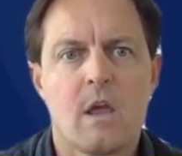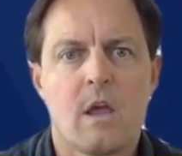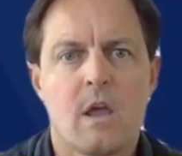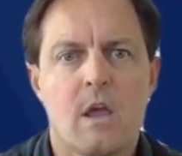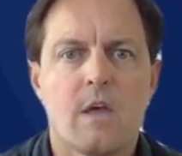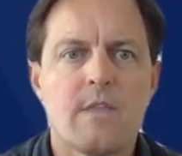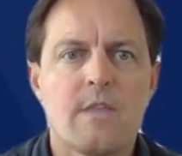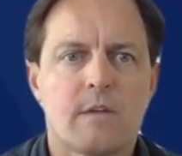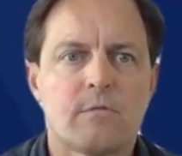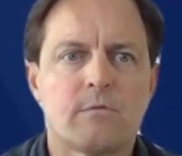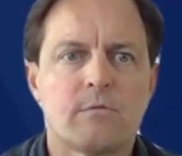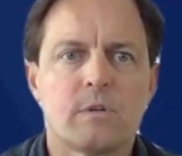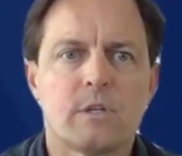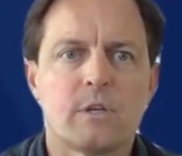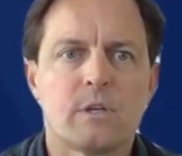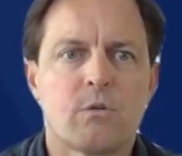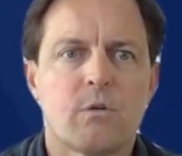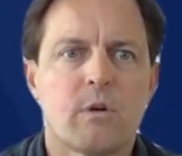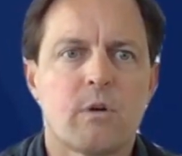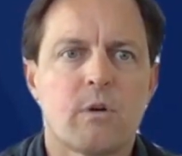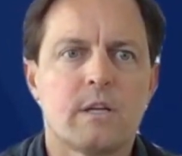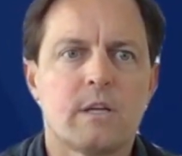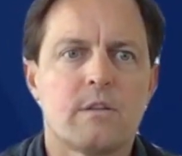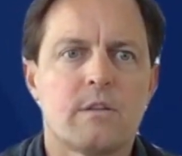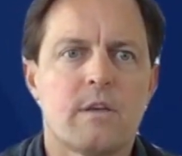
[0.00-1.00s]
And that really
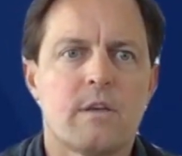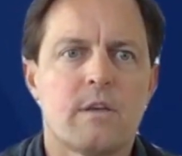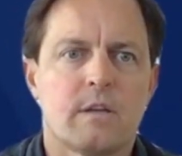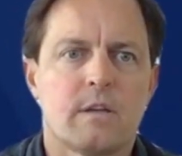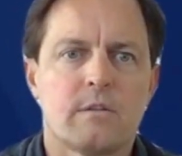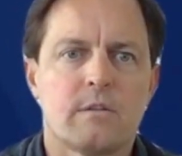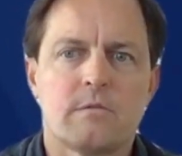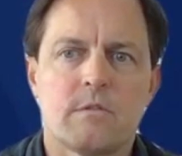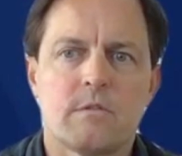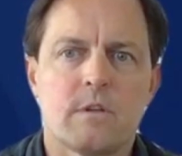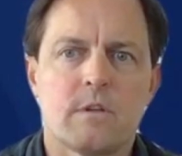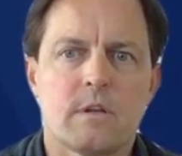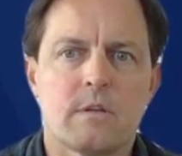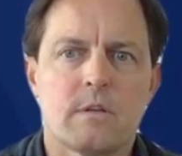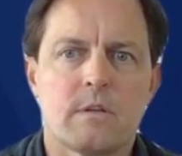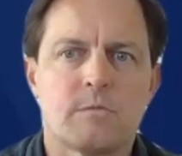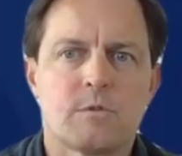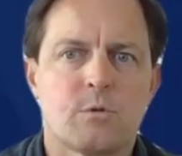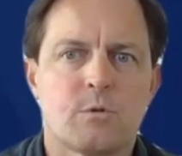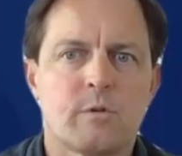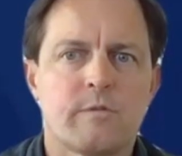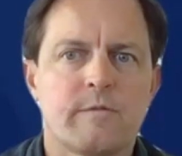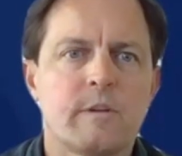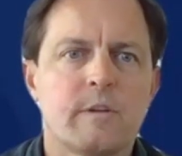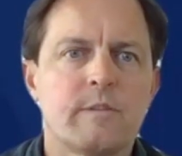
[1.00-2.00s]
created that
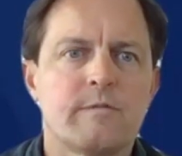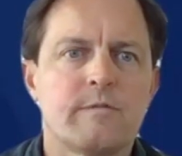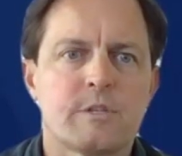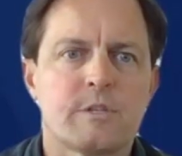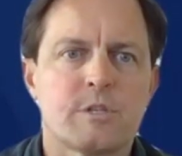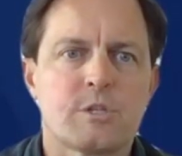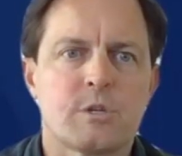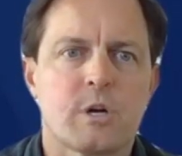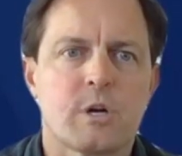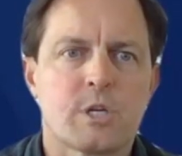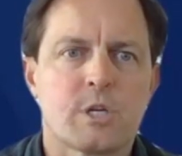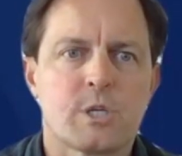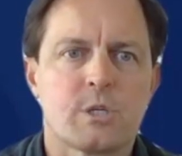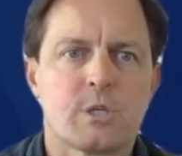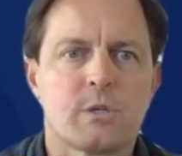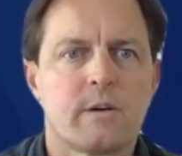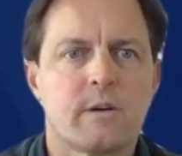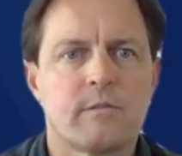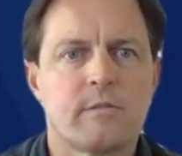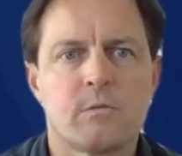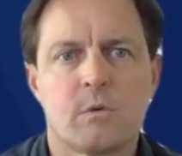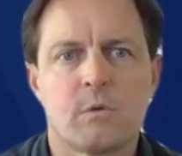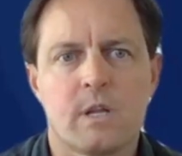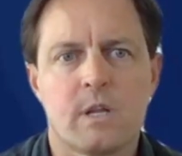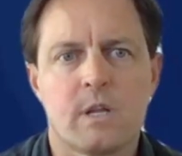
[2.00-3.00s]
sort of infrastructure.
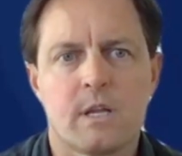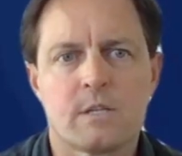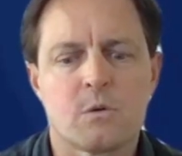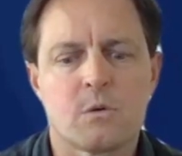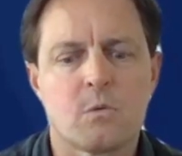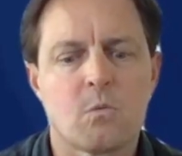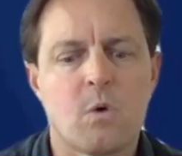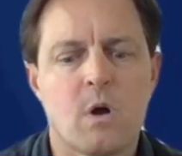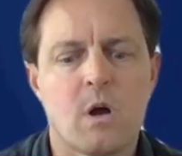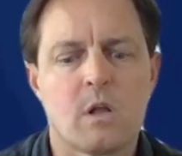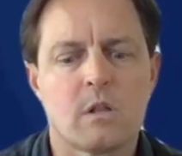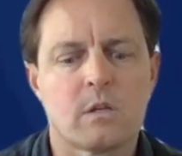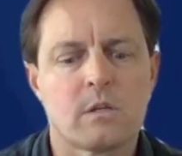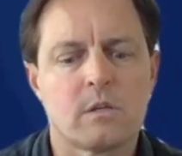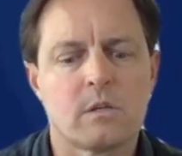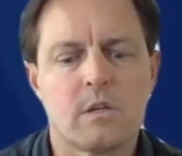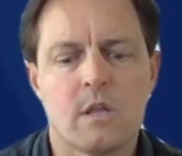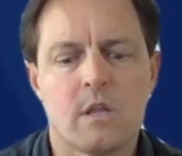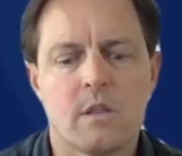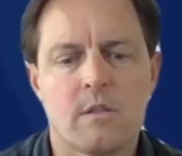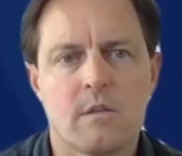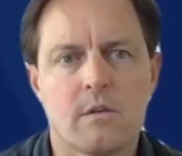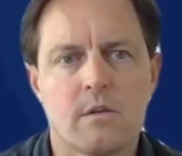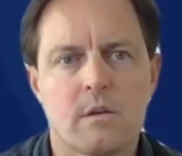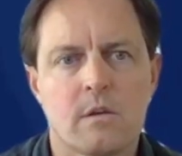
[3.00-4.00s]
Everyone has a wallet
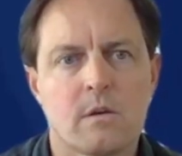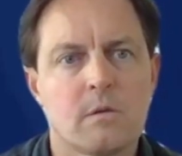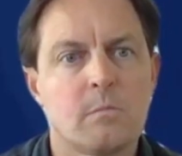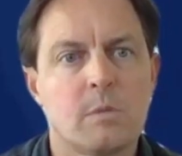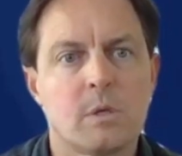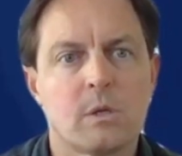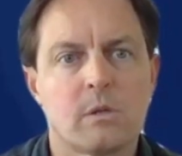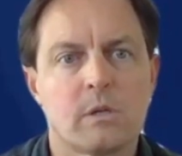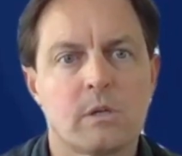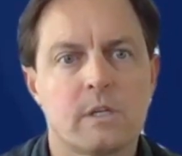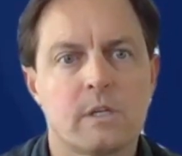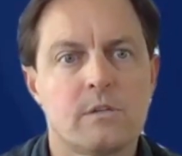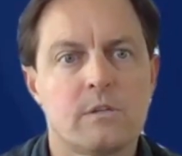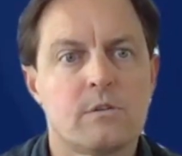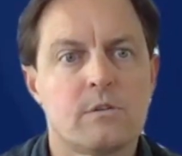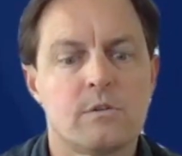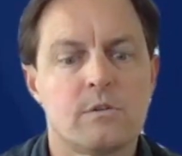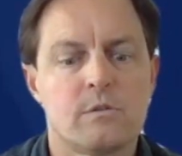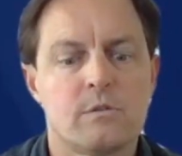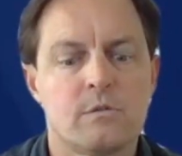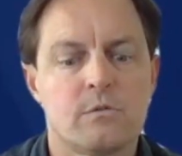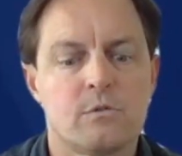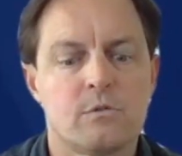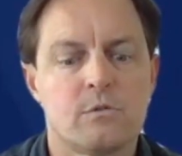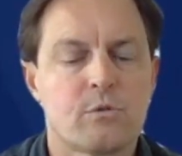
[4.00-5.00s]
and the ability
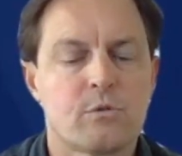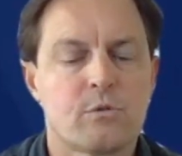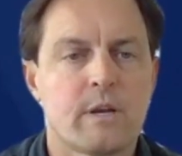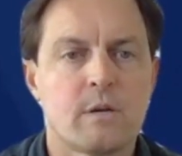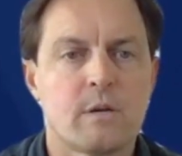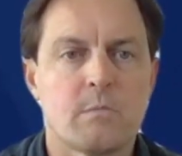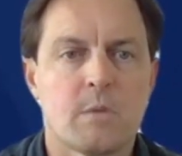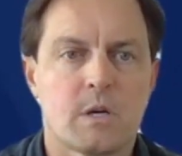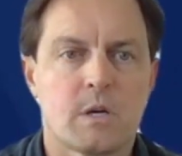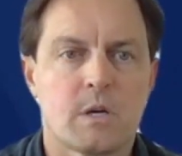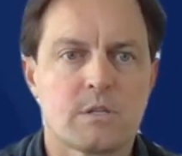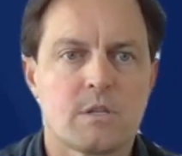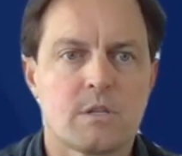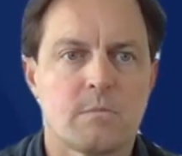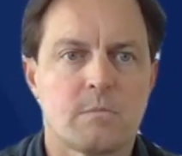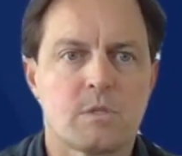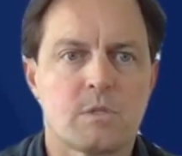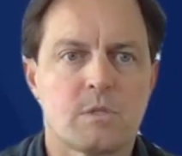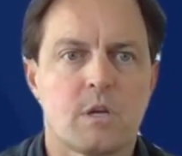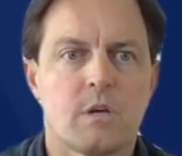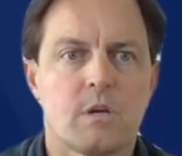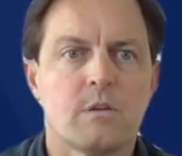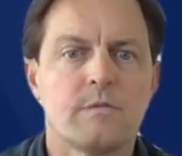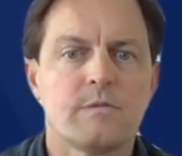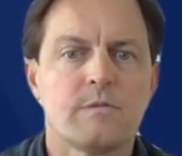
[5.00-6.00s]
to trade amongst
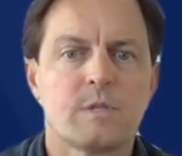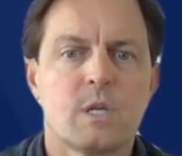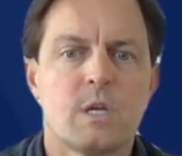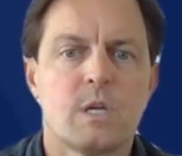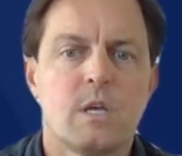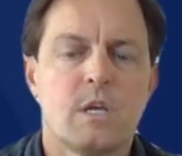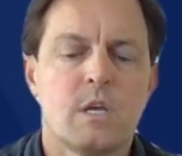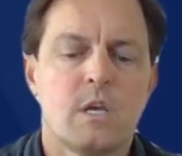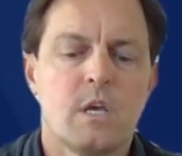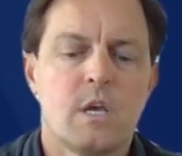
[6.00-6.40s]
themselves.